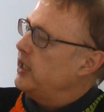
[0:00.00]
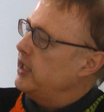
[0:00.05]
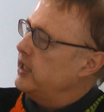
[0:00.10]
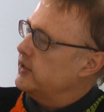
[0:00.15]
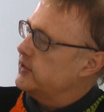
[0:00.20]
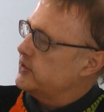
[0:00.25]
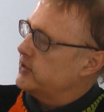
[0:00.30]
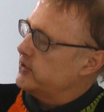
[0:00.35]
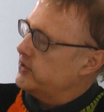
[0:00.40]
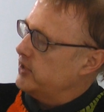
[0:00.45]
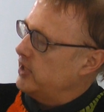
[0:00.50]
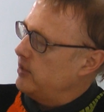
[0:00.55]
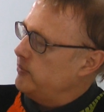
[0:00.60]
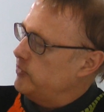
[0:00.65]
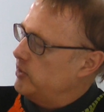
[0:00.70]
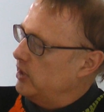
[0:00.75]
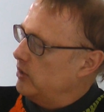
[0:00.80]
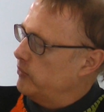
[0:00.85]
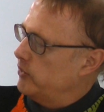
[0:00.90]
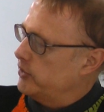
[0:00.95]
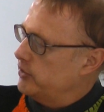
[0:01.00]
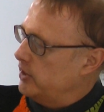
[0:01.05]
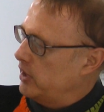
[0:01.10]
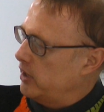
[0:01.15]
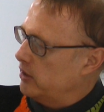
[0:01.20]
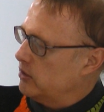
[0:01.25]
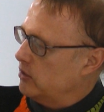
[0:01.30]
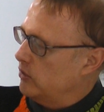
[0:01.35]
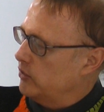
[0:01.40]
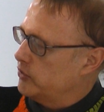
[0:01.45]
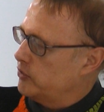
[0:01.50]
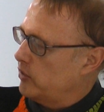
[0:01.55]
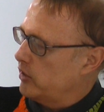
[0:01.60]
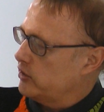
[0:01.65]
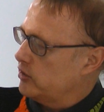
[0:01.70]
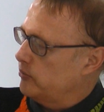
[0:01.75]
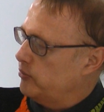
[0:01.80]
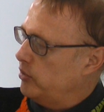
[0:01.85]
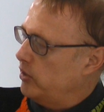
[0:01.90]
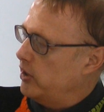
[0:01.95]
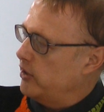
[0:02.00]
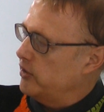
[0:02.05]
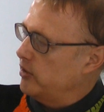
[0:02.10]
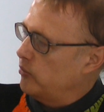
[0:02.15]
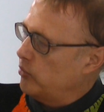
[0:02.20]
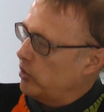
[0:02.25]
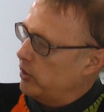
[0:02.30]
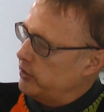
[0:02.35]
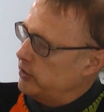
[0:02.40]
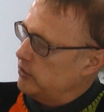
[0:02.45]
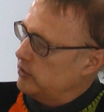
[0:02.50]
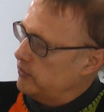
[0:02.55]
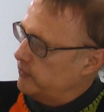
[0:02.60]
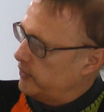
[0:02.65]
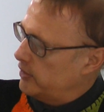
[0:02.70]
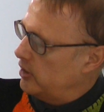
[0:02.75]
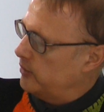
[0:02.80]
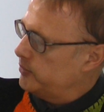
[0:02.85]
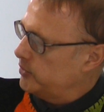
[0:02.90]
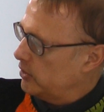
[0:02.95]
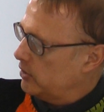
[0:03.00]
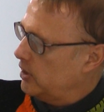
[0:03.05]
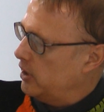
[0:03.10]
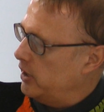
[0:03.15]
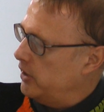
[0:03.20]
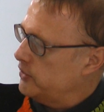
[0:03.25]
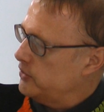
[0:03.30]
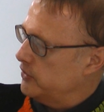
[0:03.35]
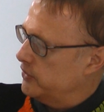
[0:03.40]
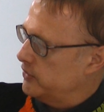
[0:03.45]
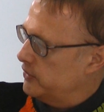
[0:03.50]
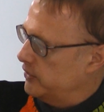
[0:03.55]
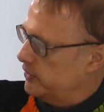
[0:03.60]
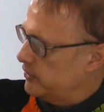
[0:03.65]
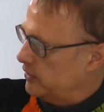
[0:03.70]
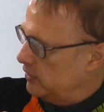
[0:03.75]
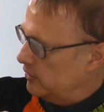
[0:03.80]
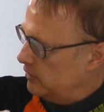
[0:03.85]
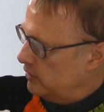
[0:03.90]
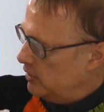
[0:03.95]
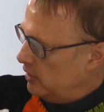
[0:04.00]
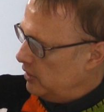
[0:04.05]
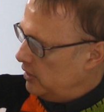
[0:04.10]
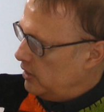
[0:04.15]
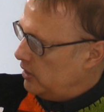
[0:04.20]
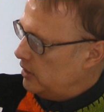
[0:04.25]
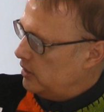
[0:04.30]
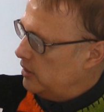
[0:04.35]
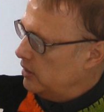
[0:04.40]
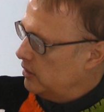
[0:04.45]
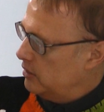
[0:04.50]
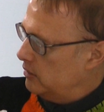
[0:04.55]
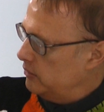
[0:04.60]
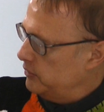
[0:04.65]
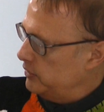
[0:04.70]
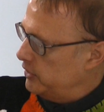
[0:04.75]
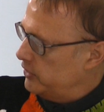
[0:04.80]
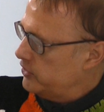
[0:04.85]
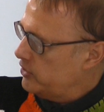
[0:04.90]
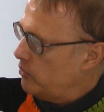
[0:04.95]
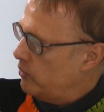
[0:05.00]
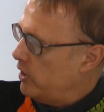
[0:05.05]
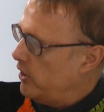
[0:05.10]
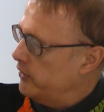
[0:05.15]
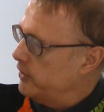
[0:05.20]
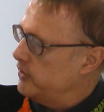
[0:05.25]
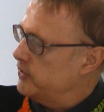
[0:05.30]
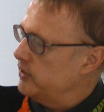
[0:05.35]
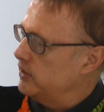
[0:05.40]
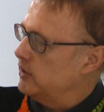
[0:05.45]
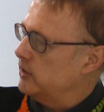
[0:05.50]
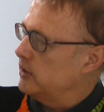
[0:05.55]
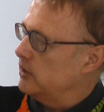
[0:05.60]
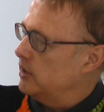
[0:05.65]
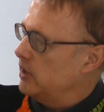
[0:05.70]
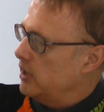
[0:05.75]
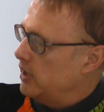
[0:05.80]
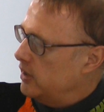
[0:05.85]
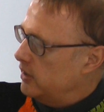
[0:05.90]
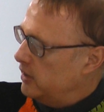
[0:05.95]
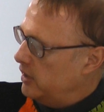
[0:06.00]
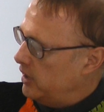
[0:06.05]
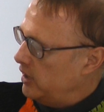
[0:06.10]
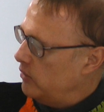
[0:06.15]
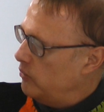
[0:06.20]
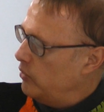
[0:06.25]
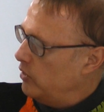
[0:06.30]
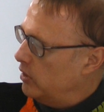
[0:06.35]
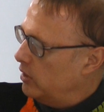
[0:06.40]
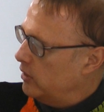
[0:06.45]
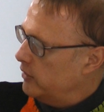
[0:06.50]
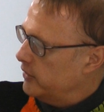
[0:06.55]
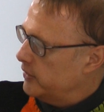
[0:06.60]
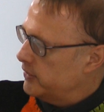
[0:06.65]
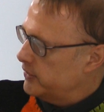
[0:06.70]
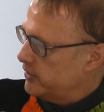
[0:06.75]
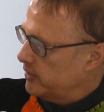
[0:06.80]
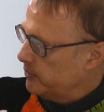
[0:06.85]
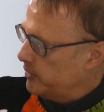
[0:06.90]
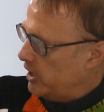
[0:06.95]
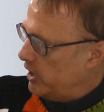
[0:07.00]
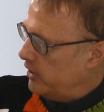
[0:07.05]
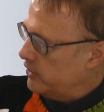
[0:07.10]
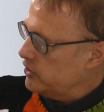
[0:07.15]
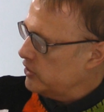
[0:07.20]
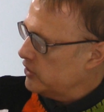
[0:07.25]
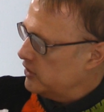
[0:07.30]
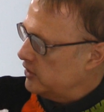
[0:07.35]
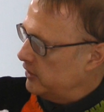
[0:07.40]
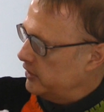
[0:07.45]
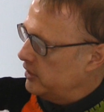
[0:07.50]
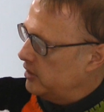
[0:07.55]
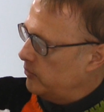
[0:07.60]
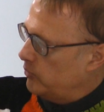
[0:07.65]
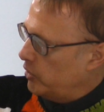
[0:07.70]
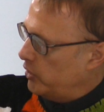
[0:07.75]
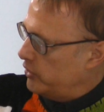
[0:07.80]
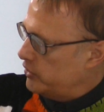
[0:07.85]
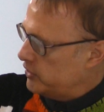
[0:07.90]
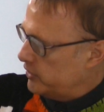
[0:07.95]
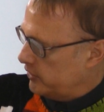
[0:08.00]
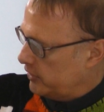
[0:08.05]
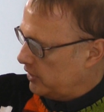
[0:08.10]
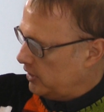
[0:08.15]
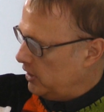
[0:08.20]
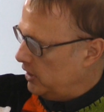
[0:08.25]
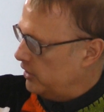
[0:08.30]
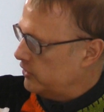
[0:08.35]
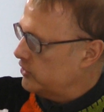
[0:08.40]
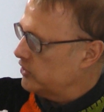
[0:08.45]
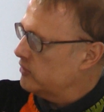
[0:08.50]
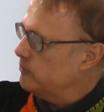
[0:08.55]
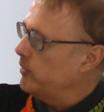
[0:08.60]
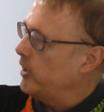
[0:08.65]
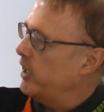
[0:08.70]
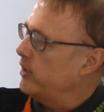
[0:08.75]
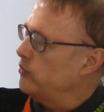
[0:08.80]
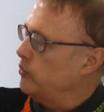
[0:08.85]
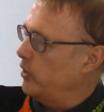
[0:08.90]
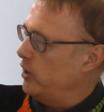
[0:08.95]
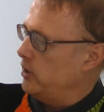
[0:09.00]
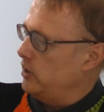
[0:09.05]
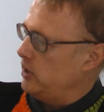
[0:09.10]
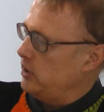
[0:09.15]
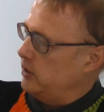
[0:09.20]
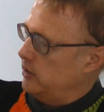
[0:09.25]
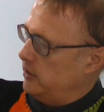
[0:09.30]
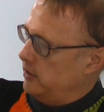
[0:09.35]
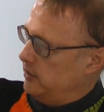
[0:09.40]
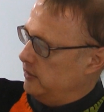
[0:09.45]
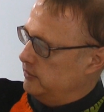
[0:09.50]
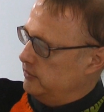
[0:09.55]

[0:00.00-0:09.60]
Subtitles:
And it's the same thing with non-goal directed prayer. The more you develop your consciousness and include these qualities in it, they will subconsciously emerge to the conscious mind when needed.